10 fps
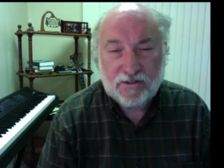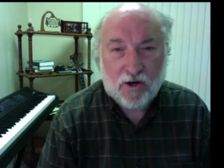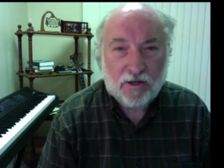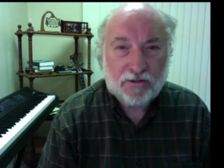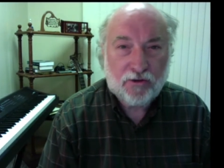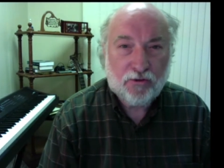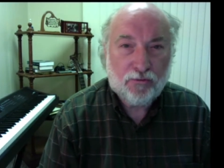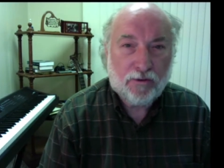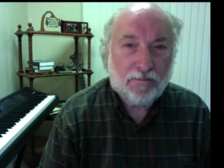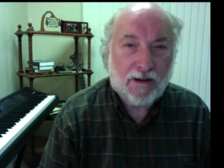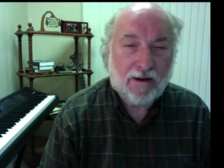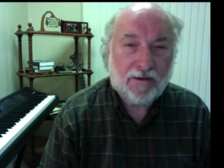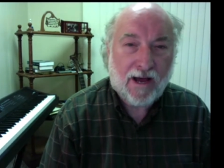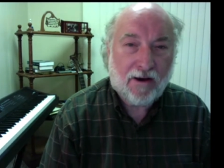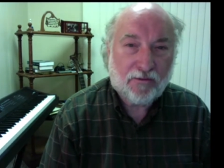talk to you
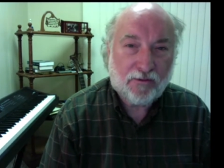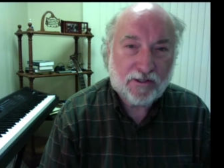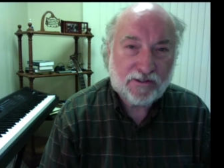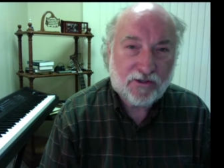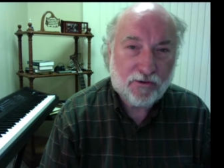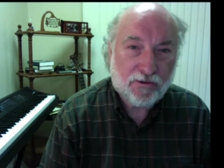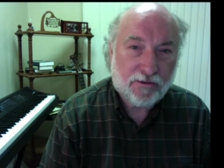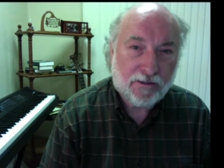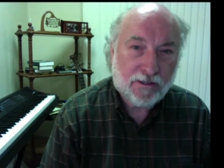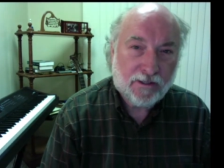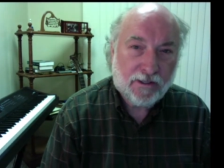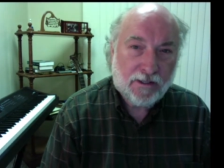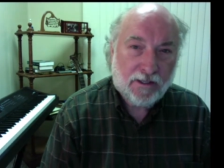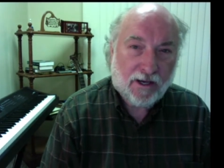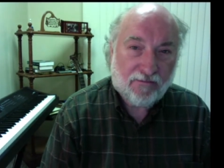about how to discern
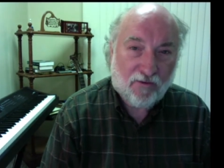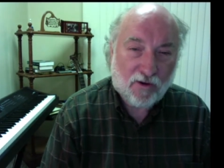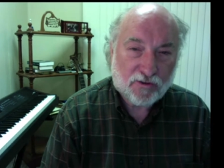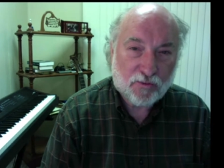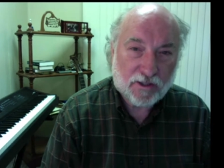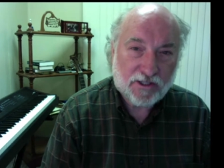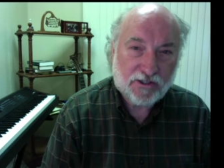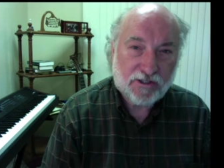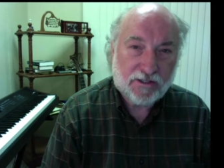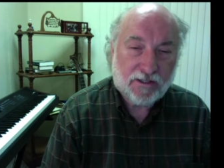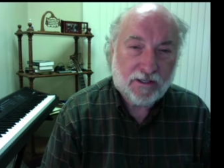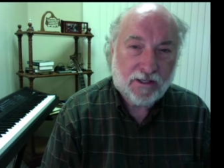a false religion.